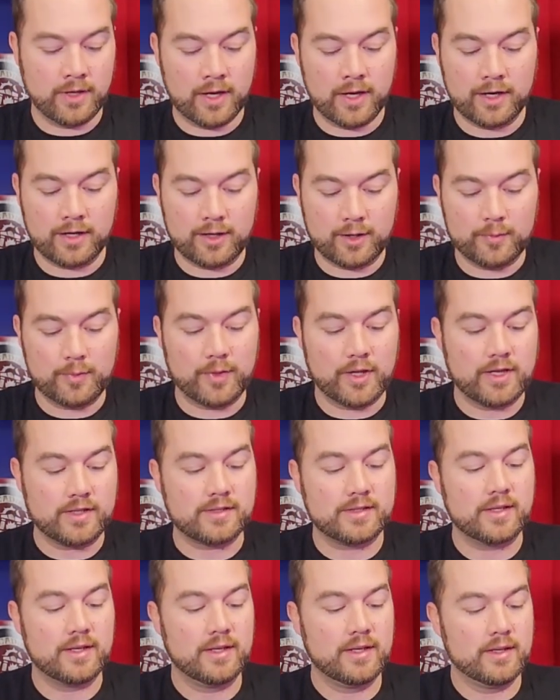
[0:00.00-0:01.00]
Not a good
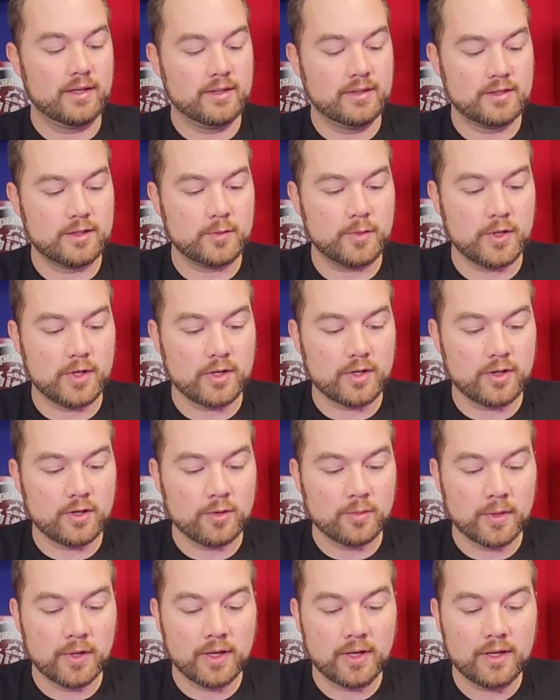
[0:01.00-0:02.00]
place to be a
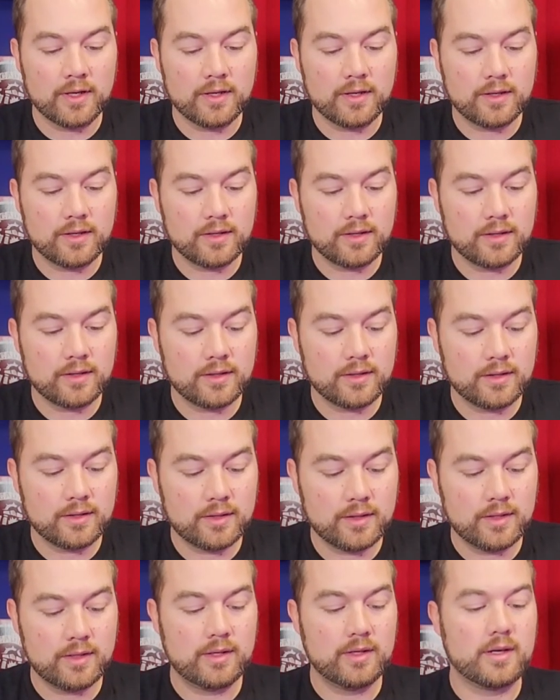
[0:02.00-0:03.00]
human.
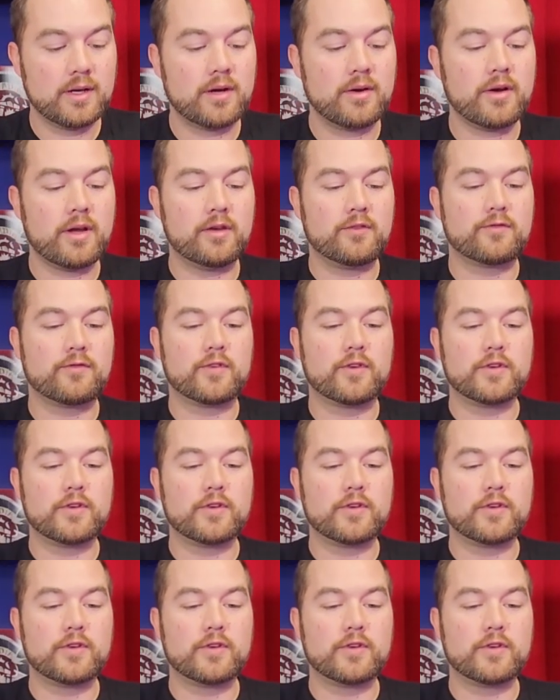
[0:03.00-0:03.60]
All right,